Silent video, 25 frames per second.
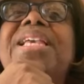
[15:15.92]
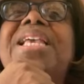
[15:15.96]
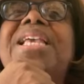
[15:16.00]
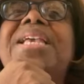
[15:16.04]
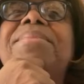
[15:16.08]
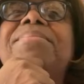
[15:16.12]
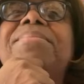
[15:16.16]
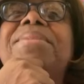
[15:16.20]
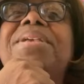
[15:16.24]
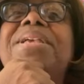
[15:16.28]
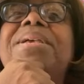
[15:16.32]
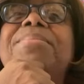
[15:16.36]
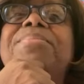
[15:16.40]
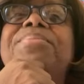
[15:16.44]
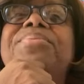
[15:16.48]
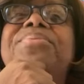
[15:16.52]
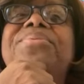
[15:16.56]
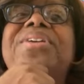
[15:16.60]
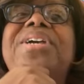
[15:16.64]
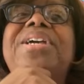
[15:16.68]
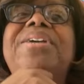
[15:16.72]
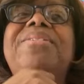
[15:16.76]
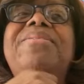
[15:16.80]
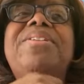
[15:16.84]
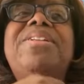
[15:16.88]
keep me in
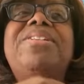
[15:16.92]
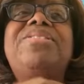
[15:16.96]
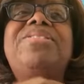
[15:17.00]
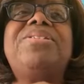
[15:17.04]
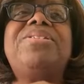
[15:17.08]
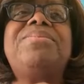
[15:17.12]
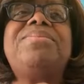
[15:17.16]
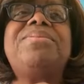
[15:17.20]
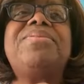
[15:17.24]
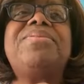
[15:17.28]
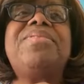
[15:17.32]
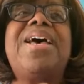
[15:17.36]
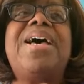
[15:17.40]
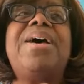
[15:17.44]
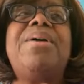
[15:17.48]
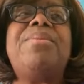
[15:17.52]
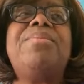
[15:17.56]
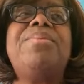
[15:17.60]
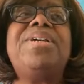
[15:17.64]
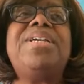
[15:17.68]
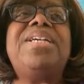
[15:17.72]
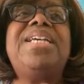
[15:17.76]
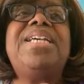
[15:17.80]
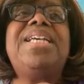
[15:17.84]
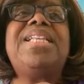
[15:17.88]
prayer in terms of how
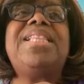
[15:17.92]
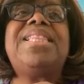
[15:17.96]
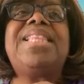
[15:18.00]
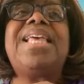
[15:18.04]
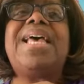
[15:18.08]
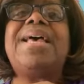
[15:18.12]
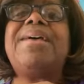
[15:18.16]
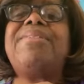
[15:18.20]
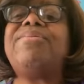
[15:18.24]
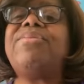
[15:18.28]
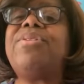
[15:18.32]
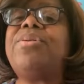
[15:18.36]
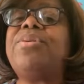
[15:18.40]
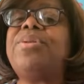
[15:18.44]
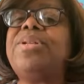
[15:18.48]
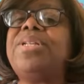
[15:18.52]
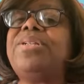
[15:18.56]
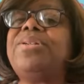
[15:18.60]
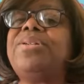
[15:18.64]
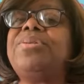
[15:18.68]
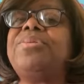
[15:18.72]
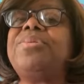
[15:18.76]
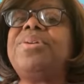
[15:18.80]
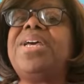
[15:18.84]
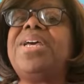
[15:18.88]
we get that
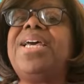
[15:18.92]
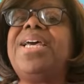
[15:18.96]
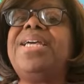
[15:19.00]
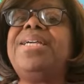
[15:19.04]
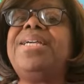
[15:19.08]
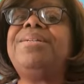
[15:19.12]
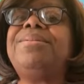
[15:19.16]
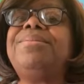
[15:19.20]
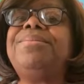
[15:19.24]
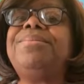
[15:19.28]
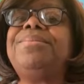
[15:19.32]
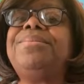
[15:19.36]
rolling. Okay.